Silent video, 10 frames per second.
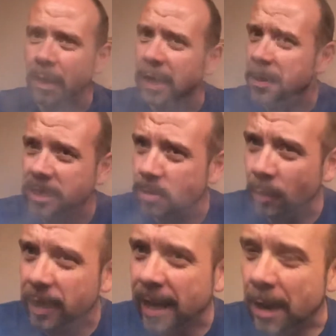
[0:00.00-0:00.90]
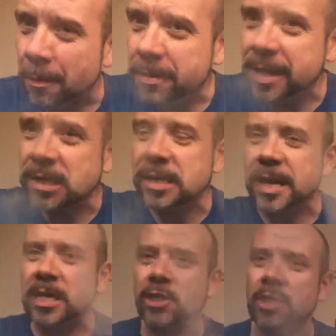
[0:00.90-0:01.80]
And this is what you're getting with this.
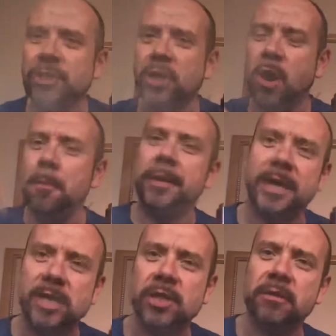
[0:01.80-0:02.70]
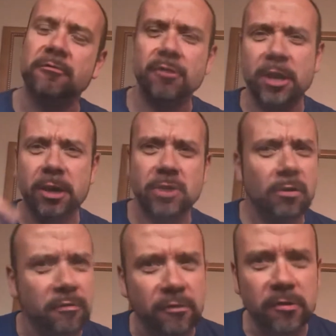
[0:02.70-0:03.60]
It's just a combination of really nice
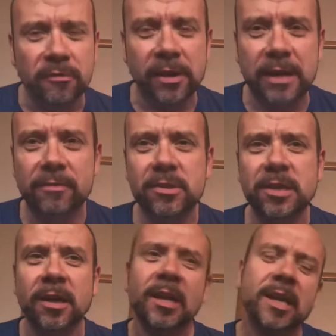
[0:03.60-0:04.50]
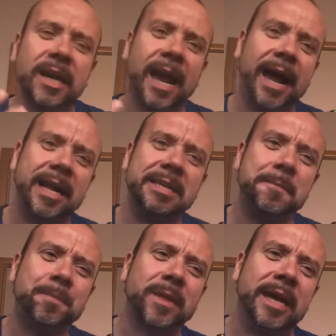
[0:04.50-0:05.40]
sort of fruit flavours, and
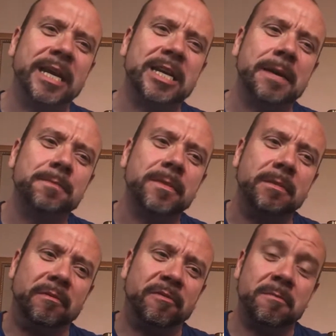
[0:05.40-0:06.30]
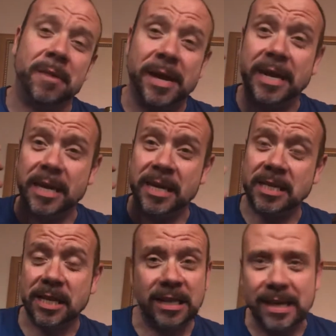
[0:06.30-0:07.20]
it, for me,
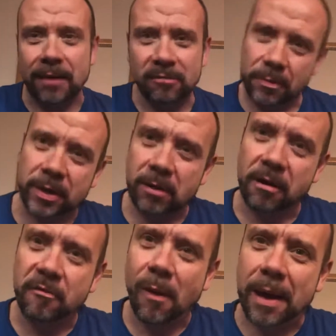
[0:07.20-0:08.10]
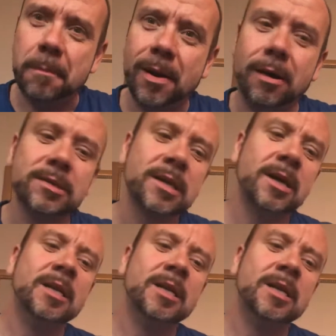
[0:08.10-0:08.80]
is an exact replica of wham bars.